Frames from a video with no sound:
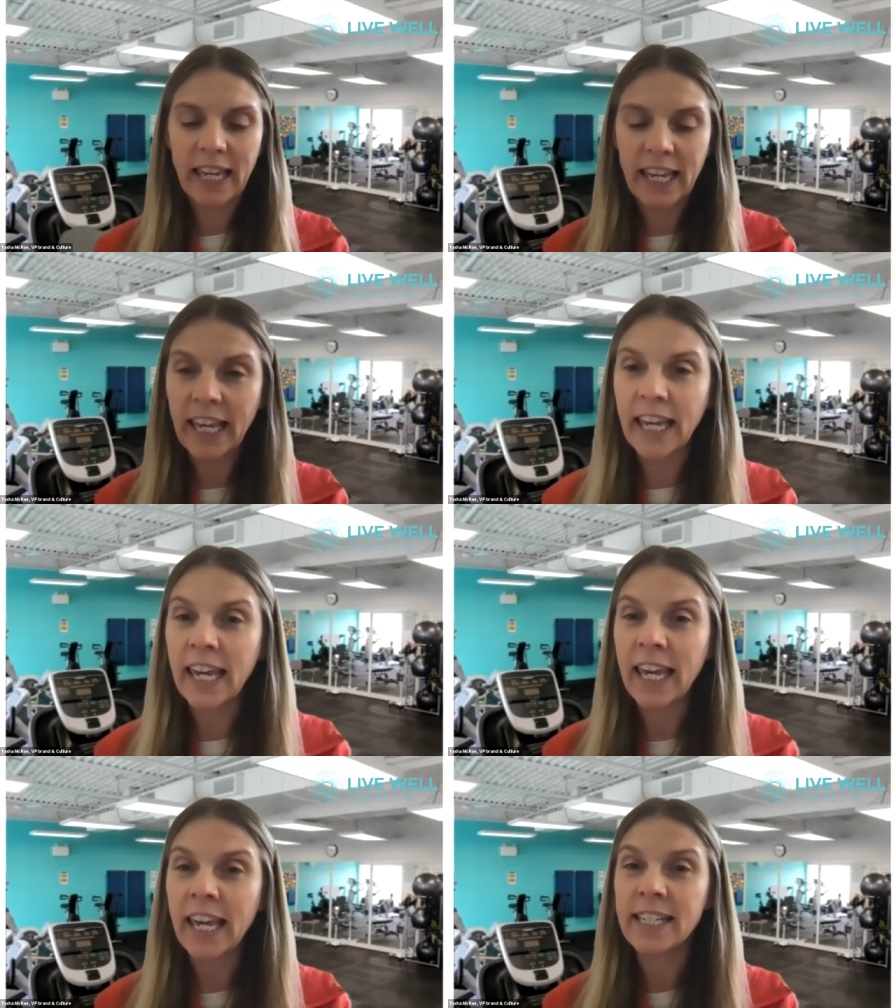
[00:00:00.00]

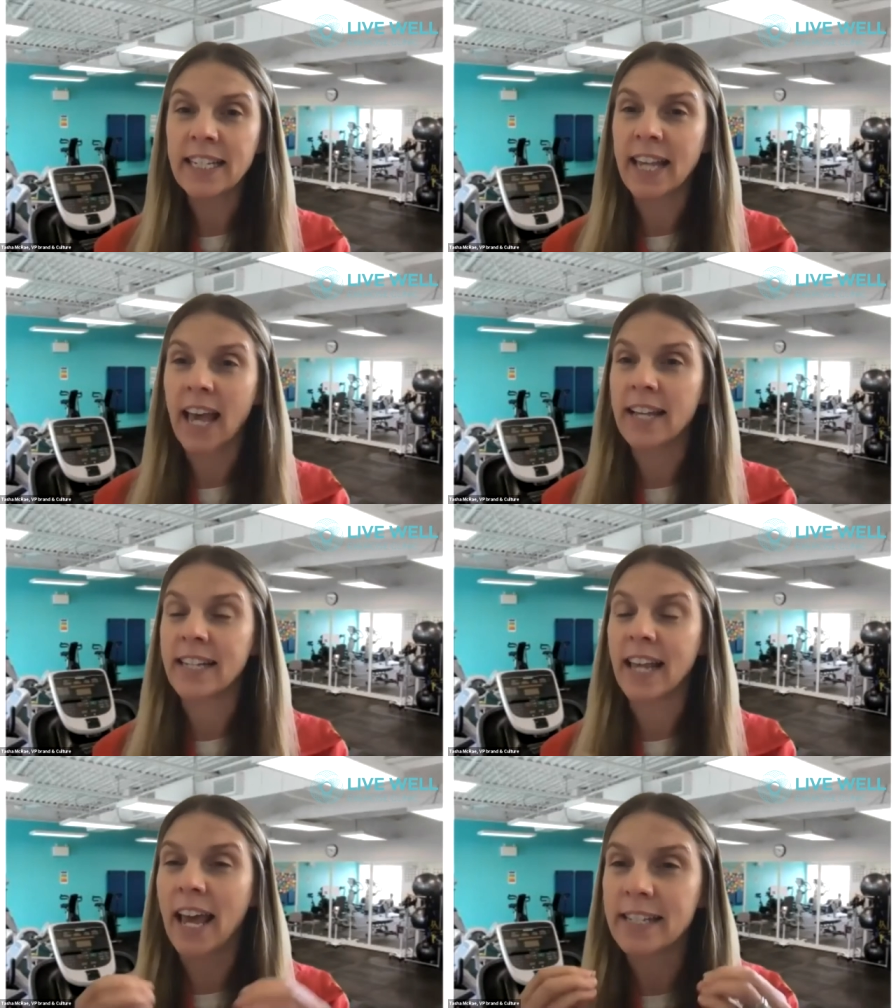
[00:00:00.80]
he
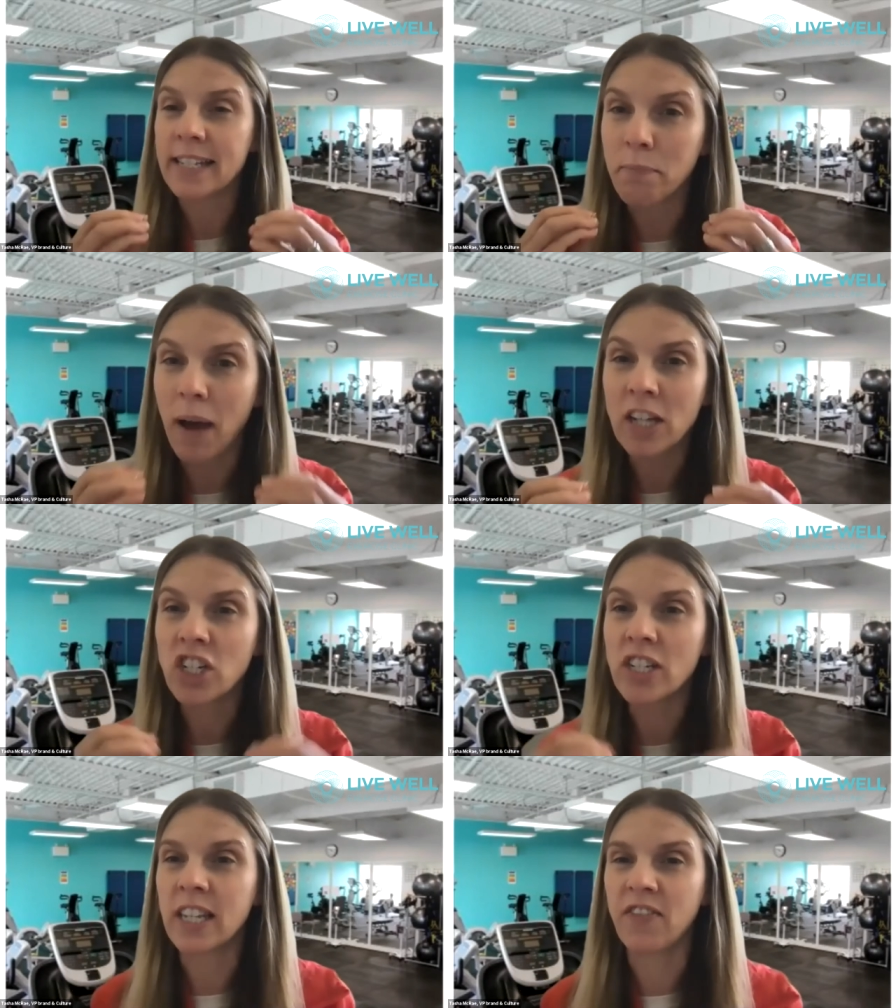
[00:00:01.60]
says, as much
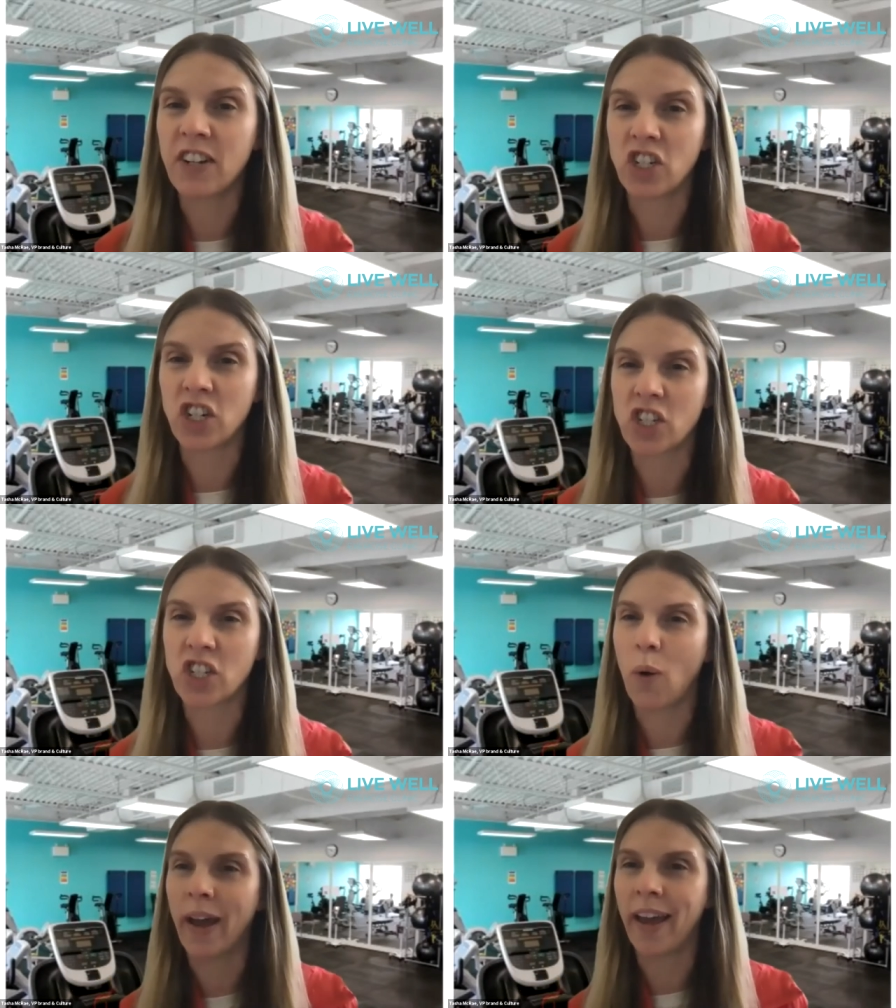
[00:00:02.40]
as even just
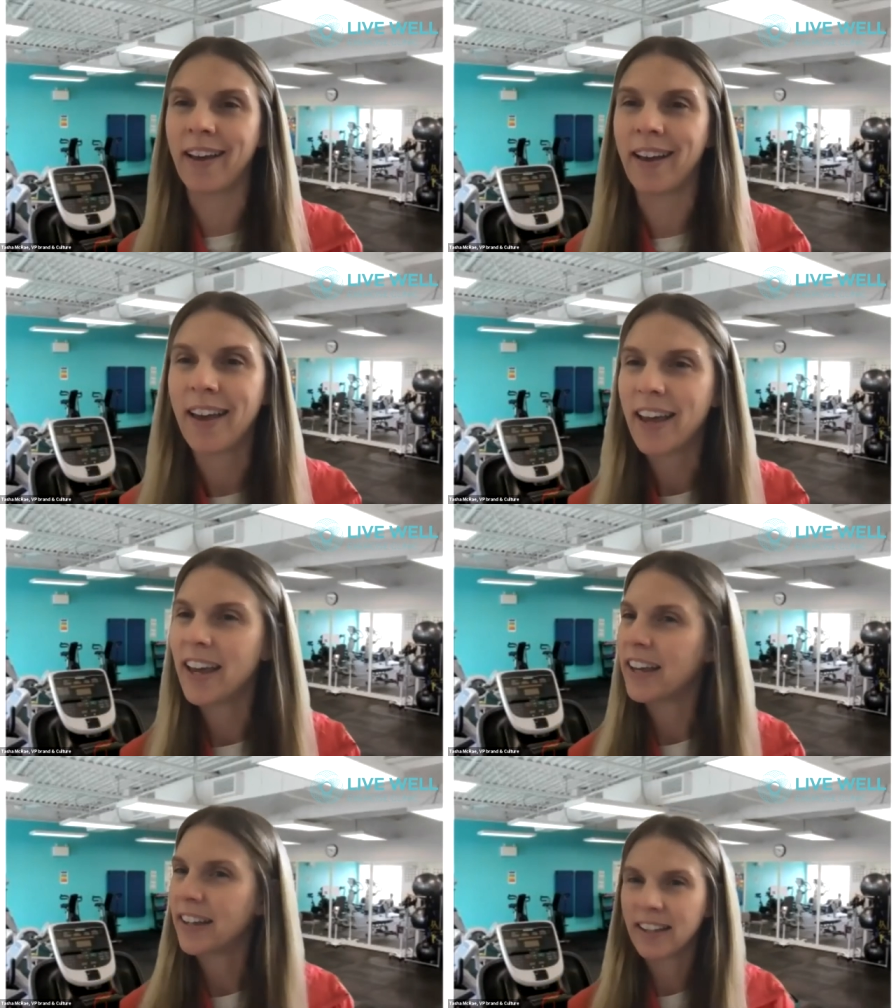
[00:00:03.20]
getting
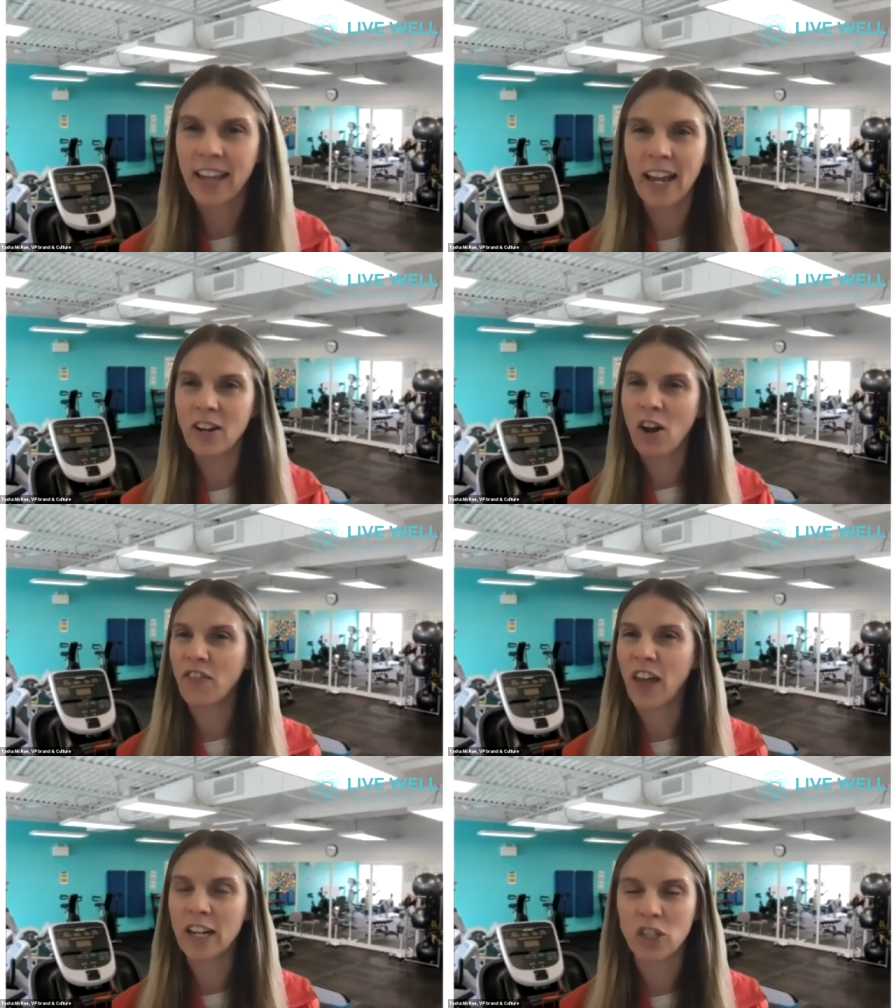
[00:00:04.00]

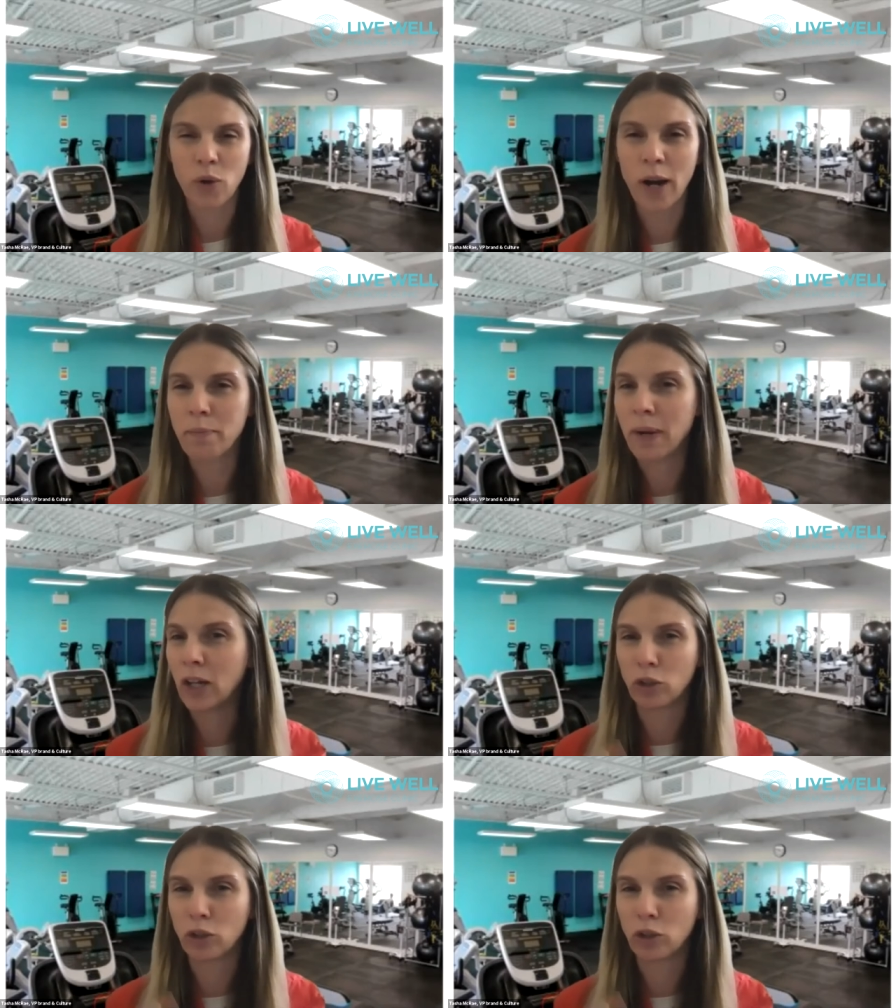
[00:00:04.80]
off that treadmill